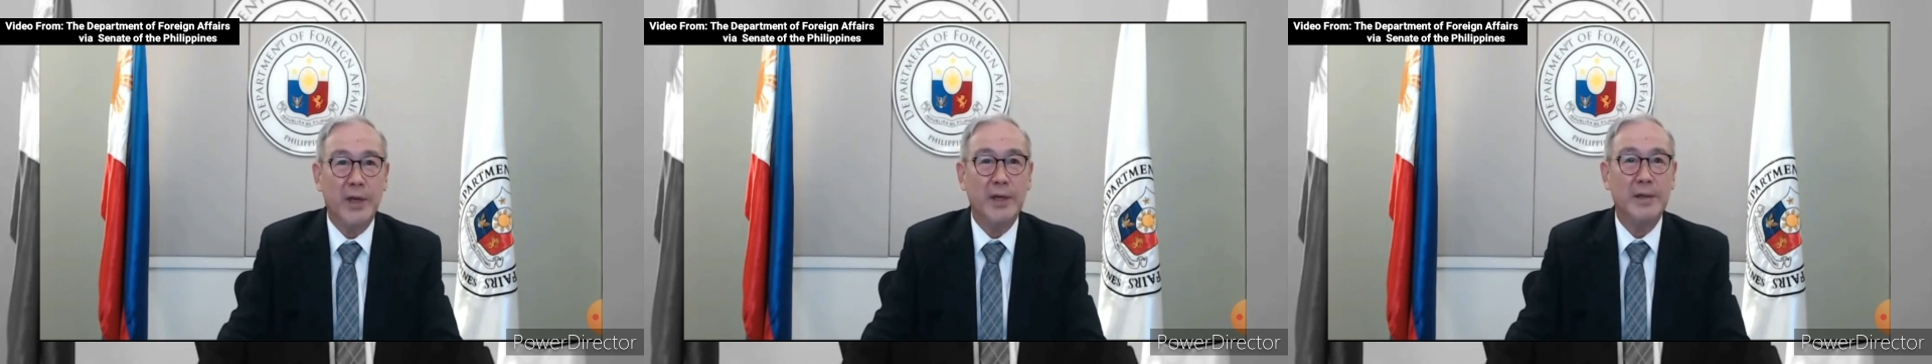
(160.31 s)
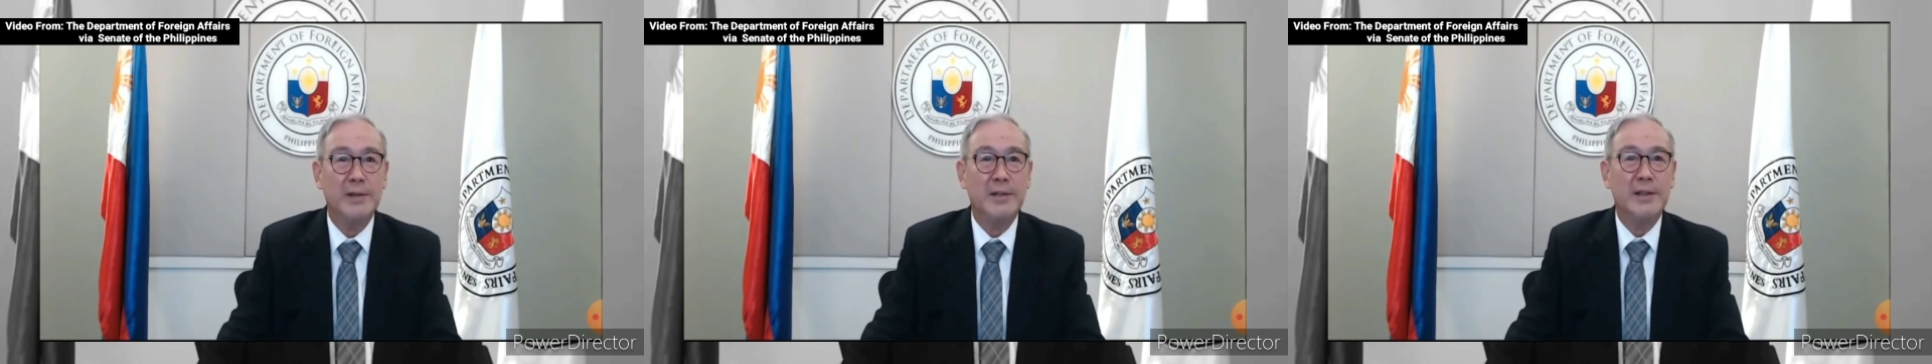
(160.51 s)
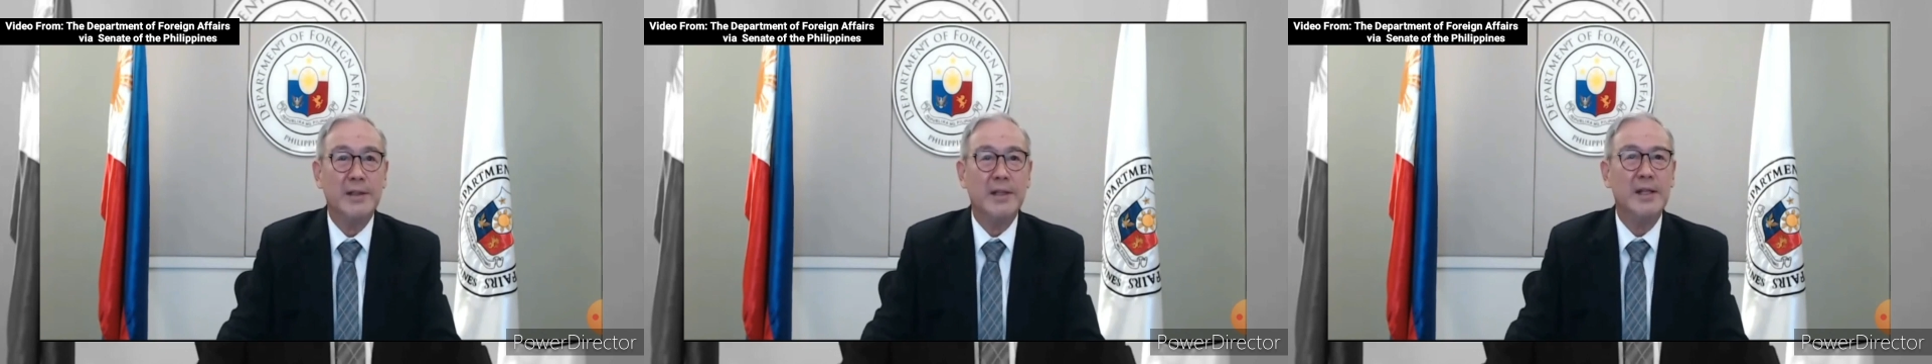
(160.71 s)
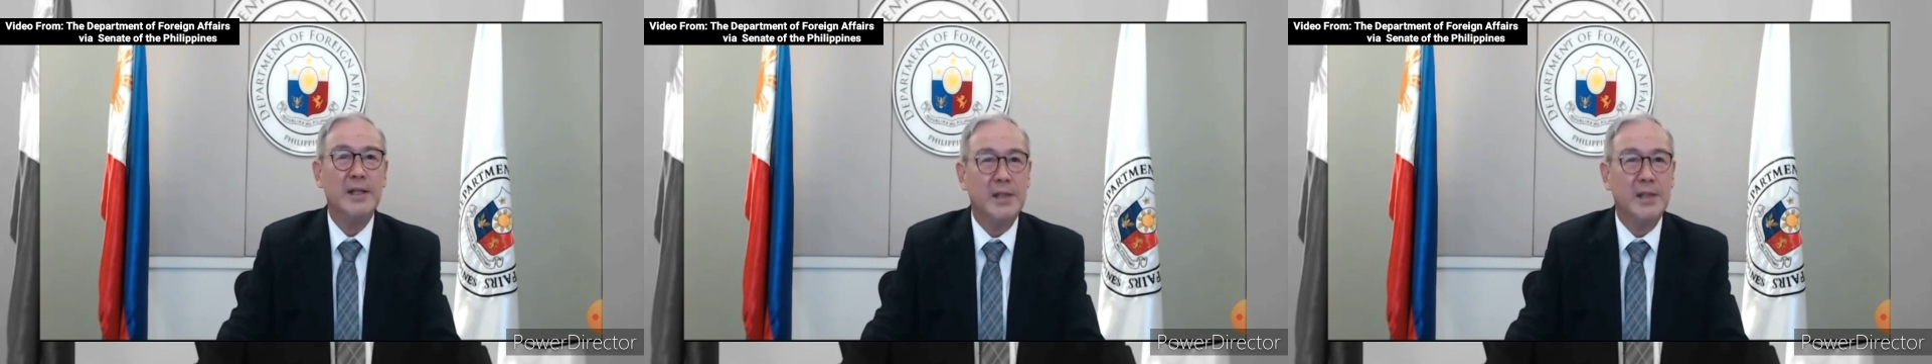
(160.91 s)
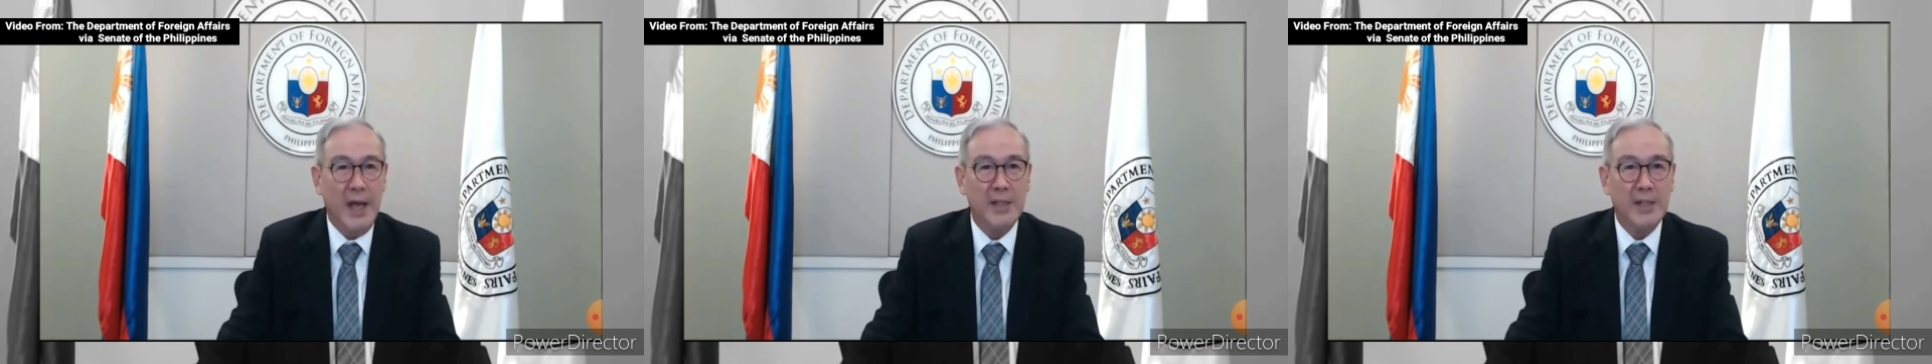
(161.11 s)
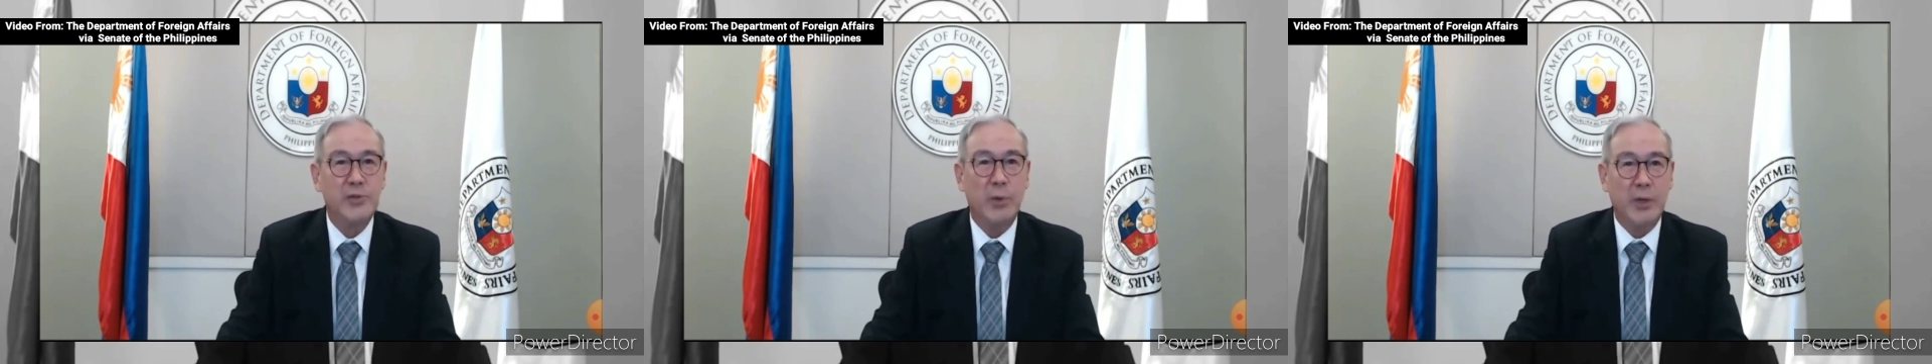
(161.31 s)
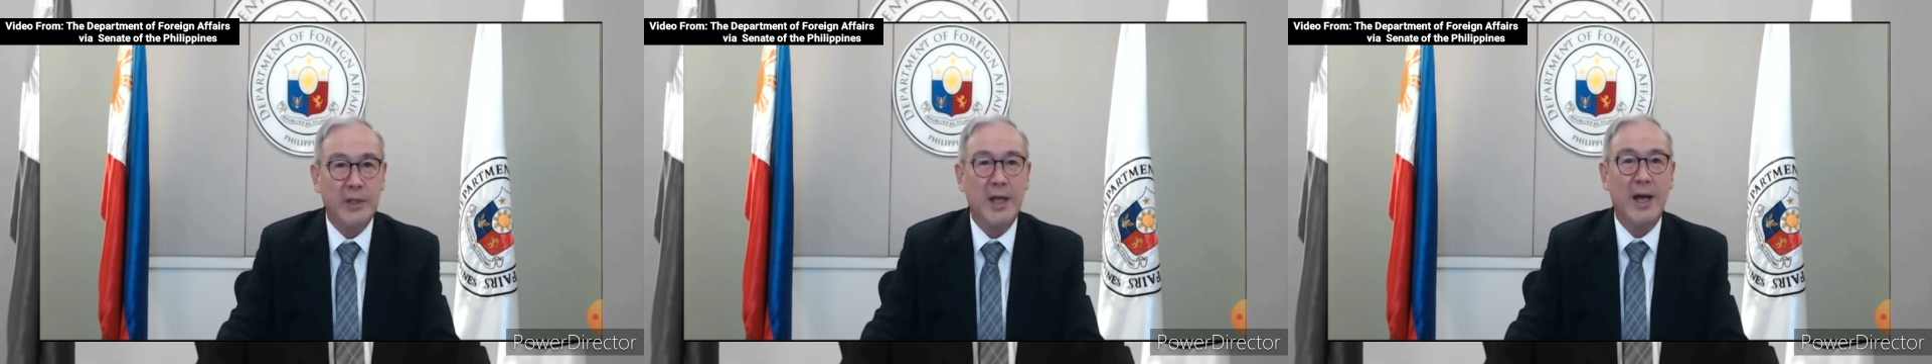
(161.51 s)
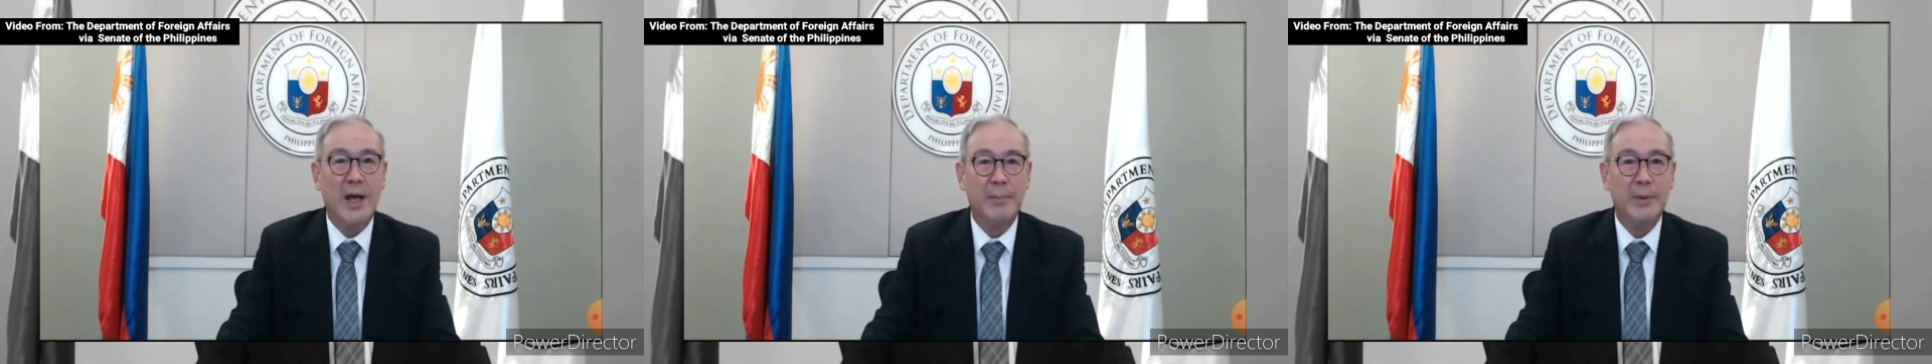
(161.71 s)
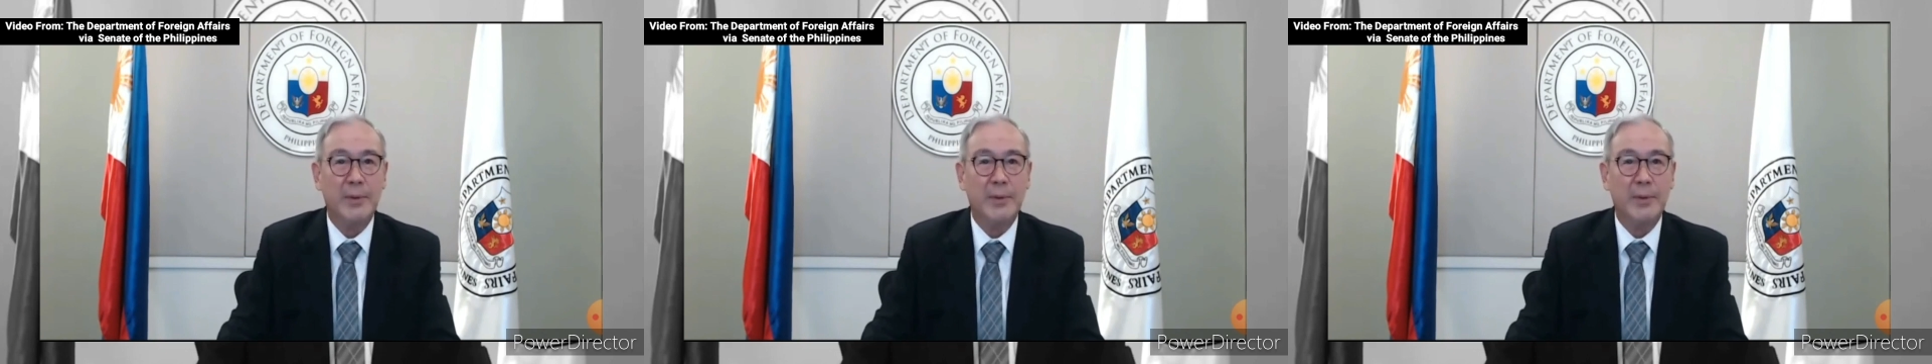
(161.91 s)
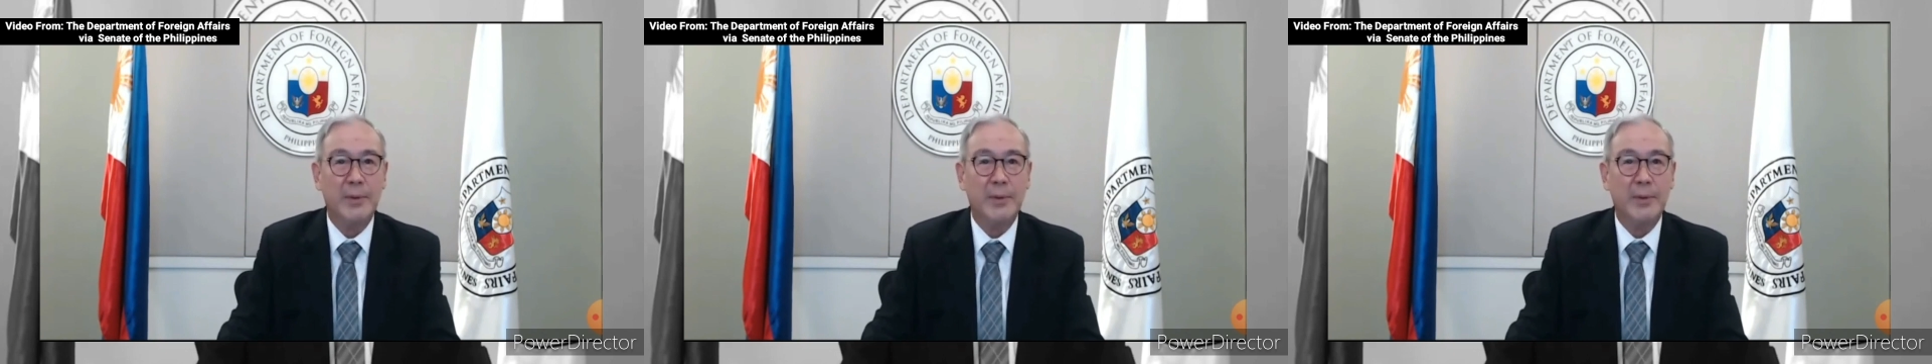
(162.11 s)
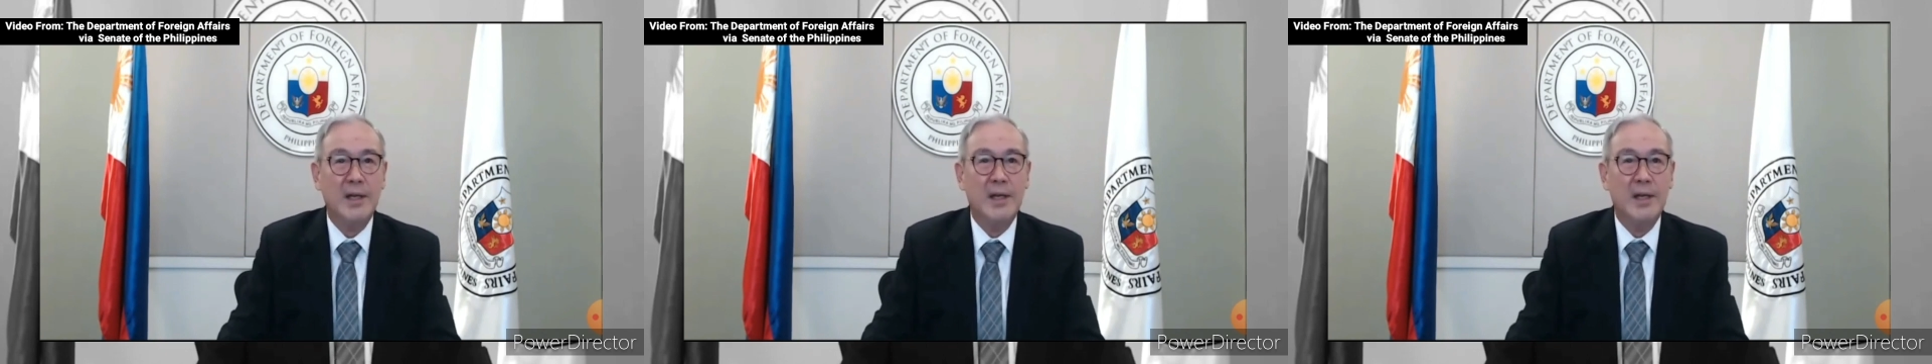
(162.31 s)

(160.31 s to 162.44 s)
way. And that's what happened.